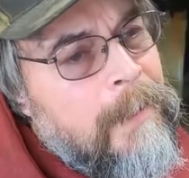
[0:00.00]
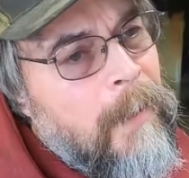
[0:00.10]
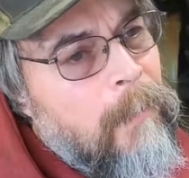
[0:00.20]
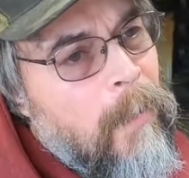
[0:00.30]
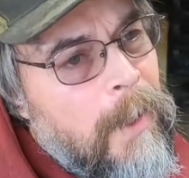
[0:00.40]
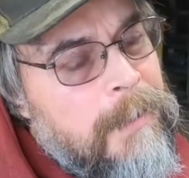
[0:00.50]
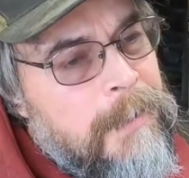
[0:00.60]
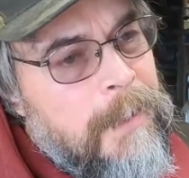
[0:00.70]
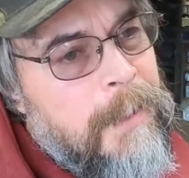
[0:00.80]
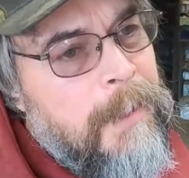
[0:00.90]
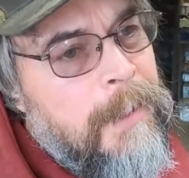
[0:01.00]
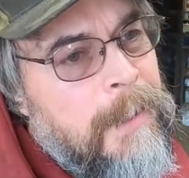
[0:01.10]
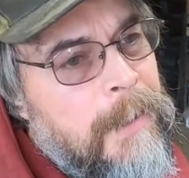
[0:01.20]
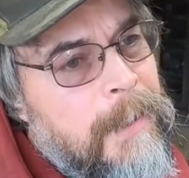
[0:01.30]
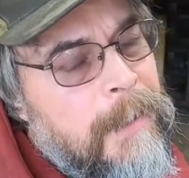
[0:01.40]
so I watched
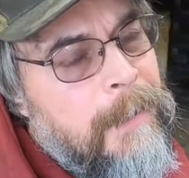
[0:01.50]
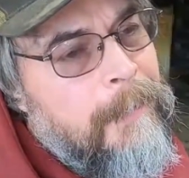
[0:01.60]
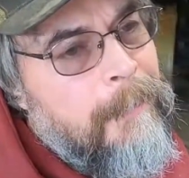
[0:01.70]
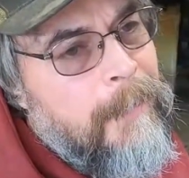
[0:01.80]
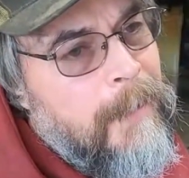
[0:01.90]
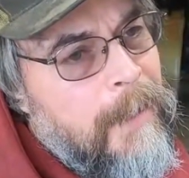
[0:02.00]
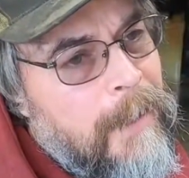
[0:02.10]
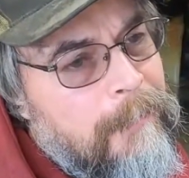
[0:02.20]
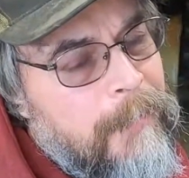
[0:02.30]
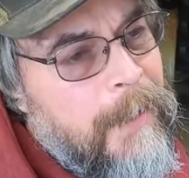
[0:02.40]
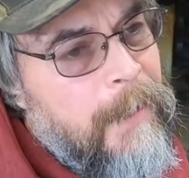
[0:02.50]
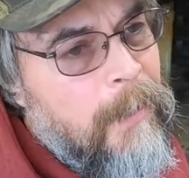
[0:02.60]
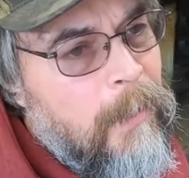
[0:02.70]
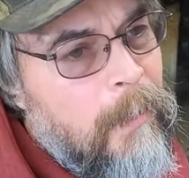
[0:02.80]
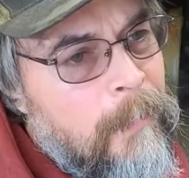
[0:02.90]
a
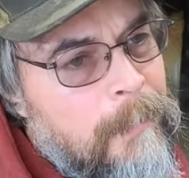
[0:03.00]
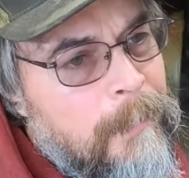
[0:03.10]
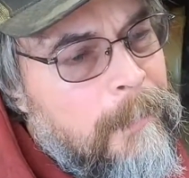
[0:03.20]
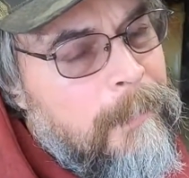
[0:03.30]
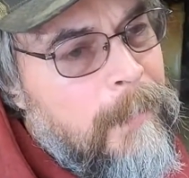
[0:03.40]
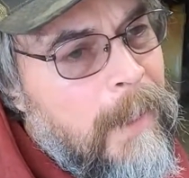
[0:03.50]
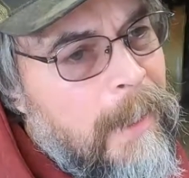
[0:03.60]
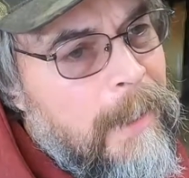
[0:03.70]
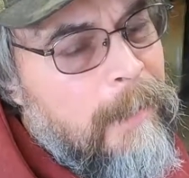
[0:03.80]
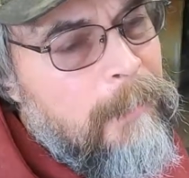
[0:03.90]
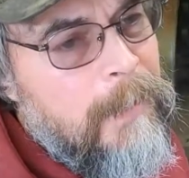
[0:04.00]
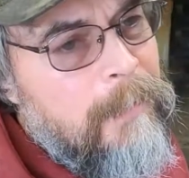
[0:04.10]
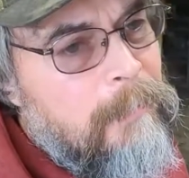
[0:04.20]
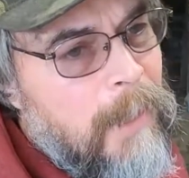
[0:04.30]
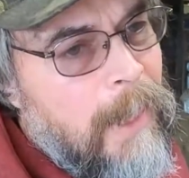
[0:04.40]
video by, I
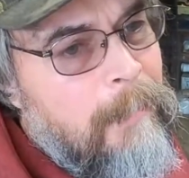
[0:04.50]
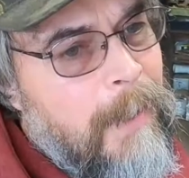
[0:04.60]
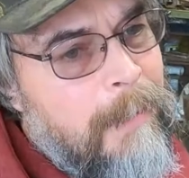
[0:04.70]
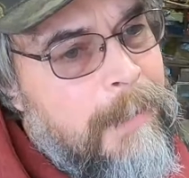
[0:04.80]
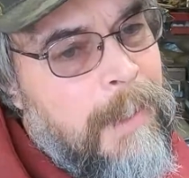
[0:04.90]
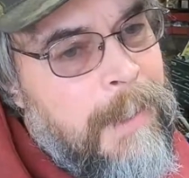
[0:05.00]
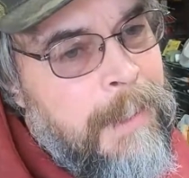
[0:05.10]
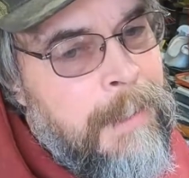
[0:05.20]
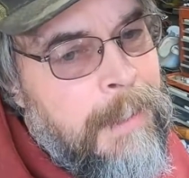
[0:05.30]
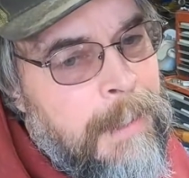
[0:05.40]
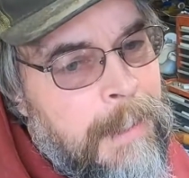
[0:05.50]
believe, Black Mountain Honey.